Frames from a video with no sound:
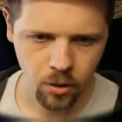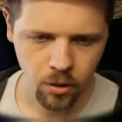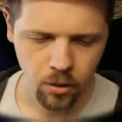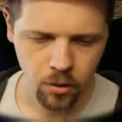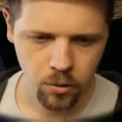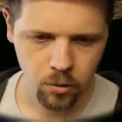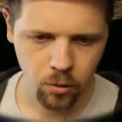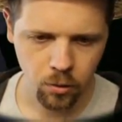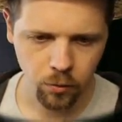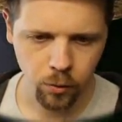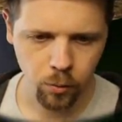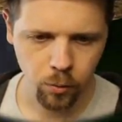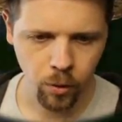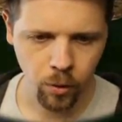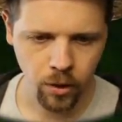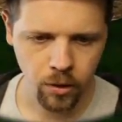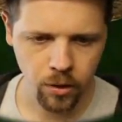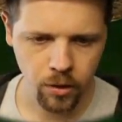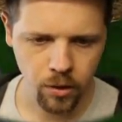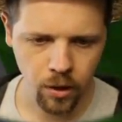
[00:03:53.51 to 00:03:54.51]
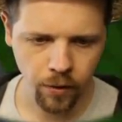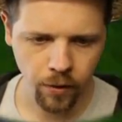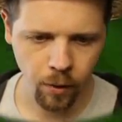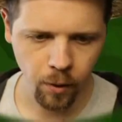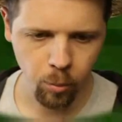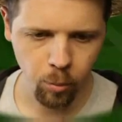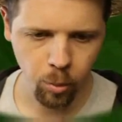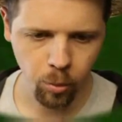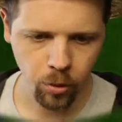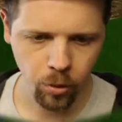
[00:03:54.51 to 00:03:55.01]
So if you want a sign
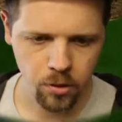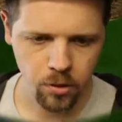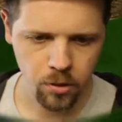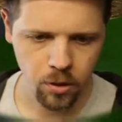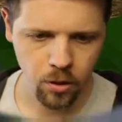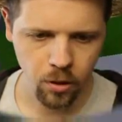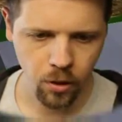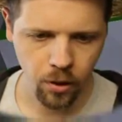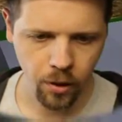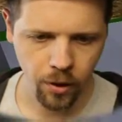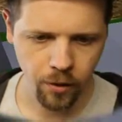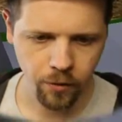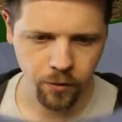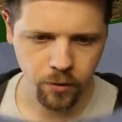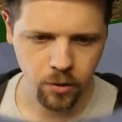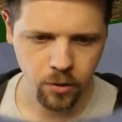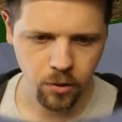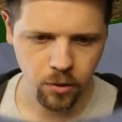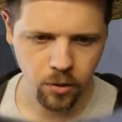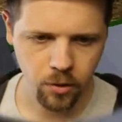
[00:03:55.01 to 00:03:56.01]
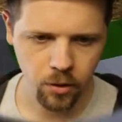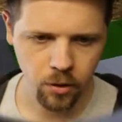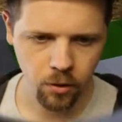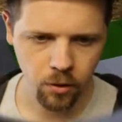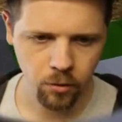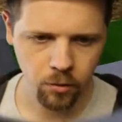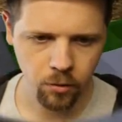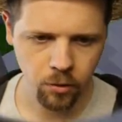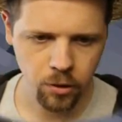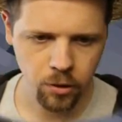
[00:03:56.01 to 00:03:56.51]
that points to the left,
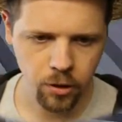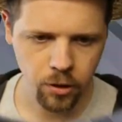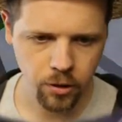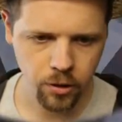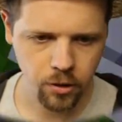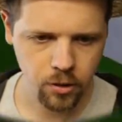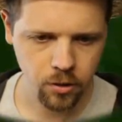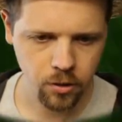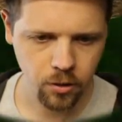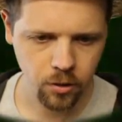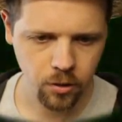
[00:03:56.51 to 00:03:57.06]
you just